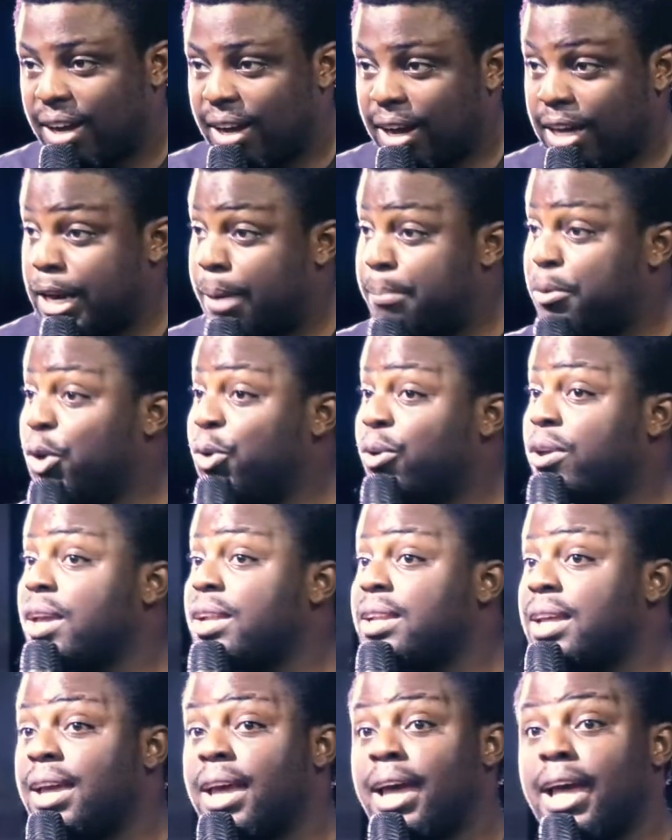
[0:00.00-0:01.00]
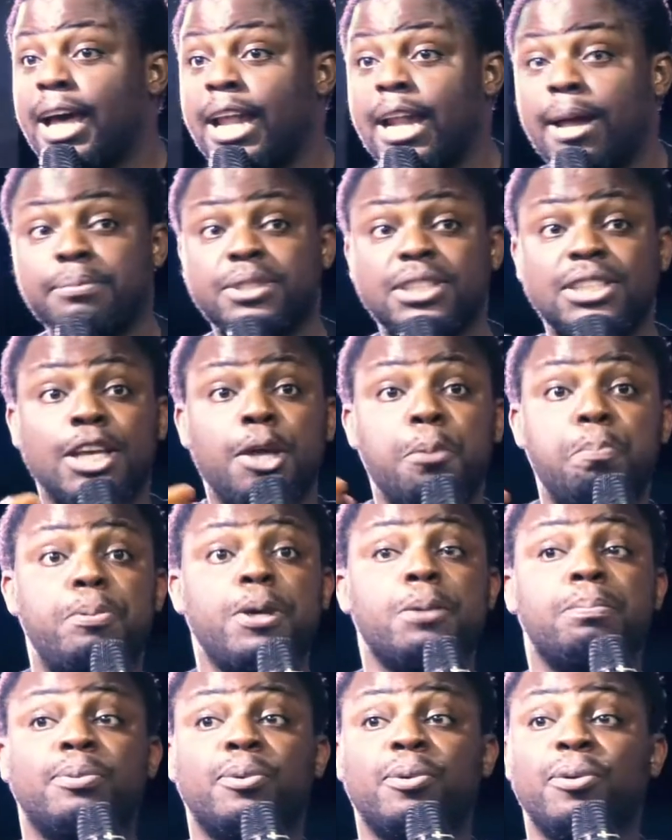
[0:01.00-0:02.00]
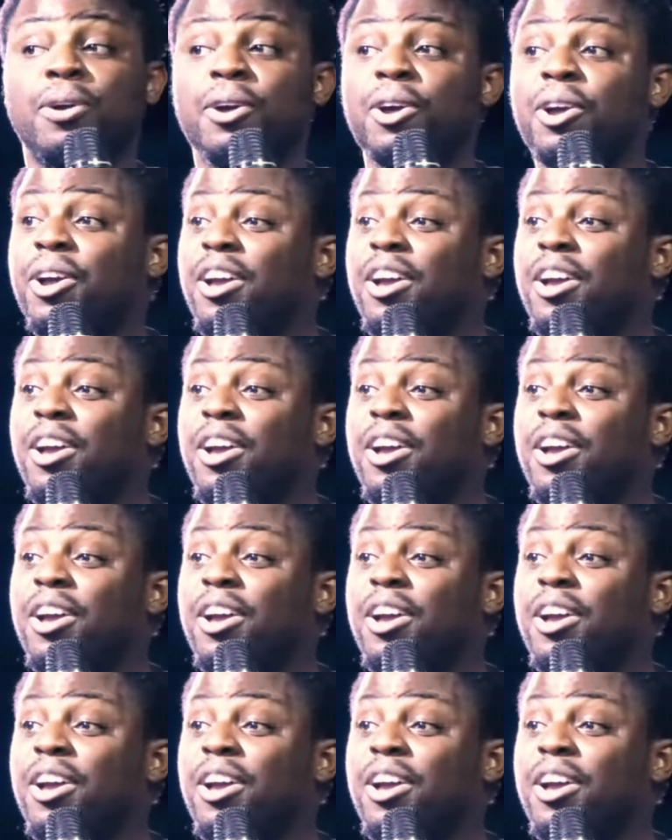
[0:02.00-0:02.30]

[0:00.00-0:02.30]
And I'm looking here and I'm seeing people